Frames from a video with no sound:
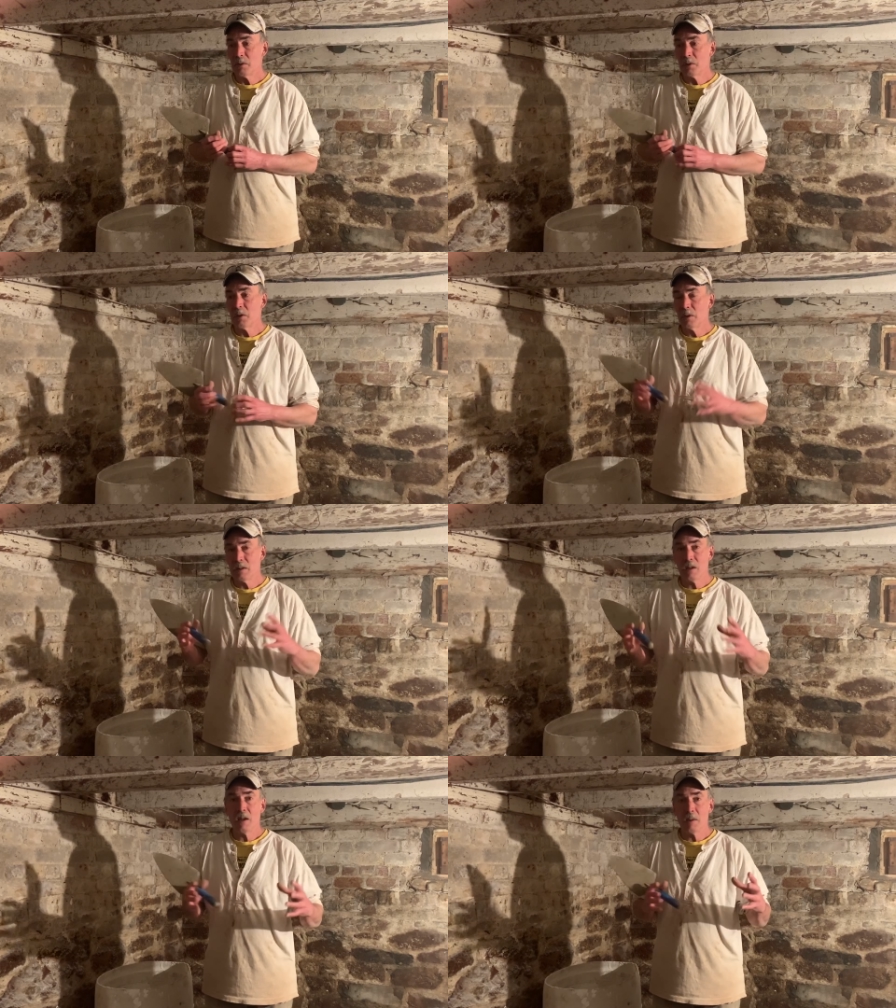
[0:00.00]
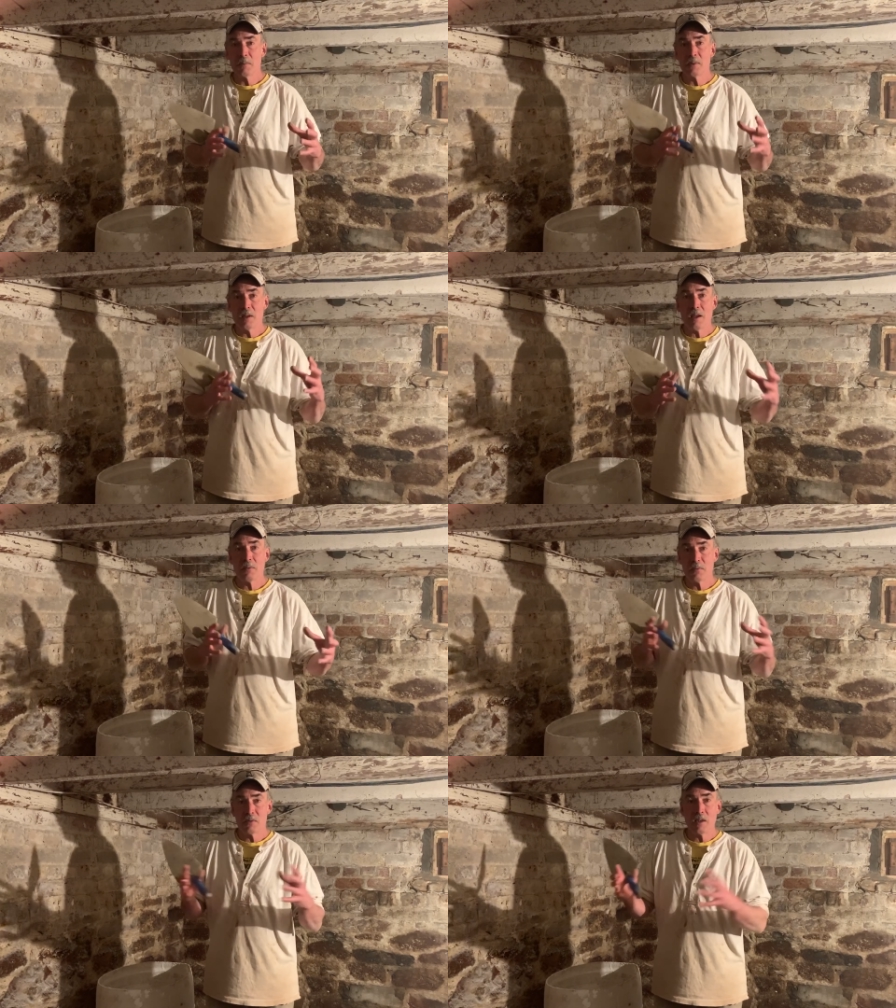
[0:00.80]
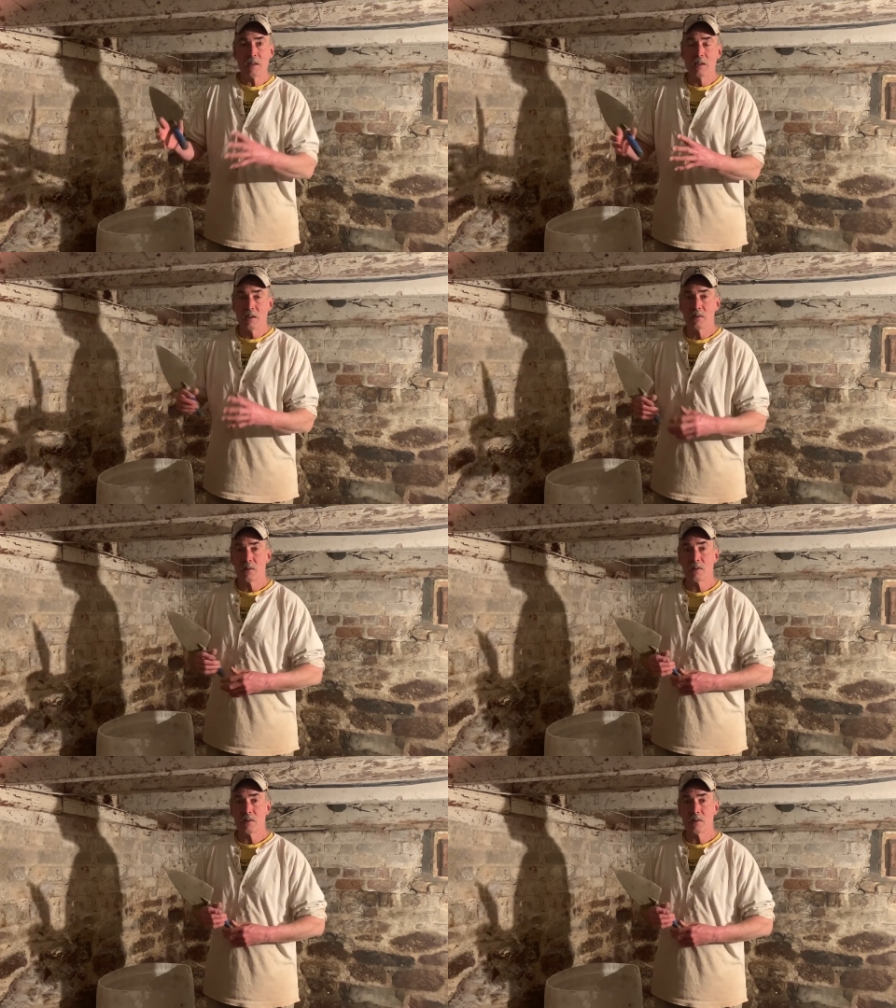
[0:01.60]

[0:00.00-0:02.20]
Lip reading: occurring limes that have setting agents